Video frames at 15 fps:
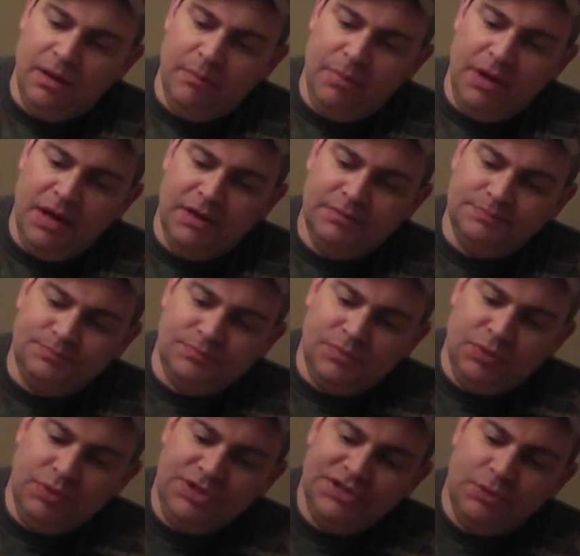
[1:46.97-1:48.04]
But
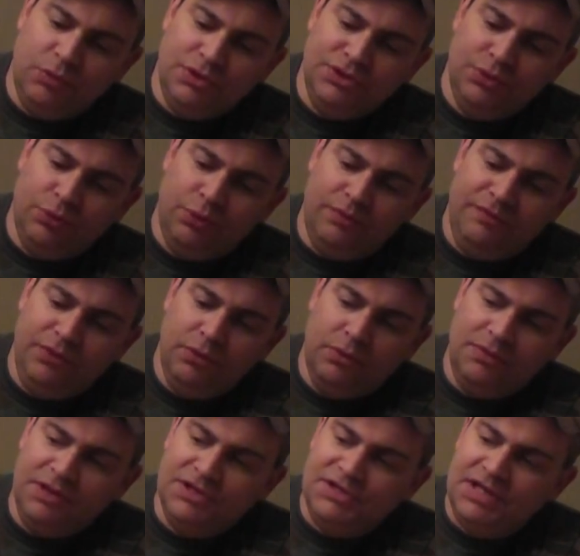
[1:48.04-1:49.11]
the reason I want to do a review
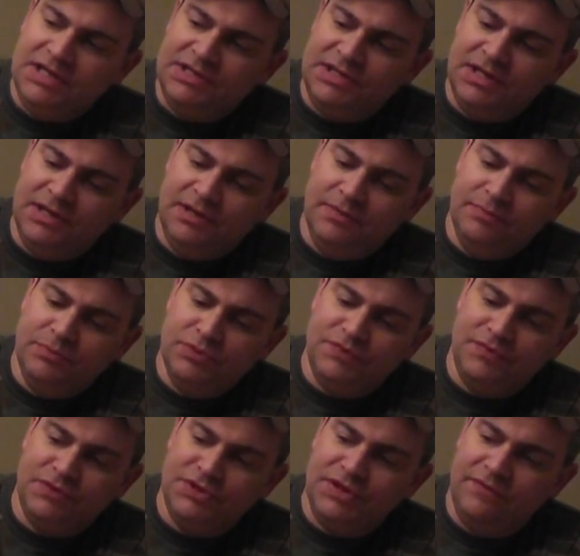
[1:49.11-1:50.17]
on this antenna was
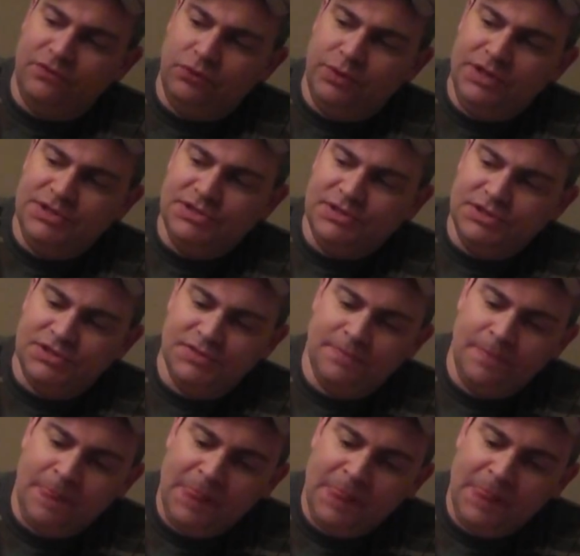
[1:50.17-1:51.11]
for several reasons.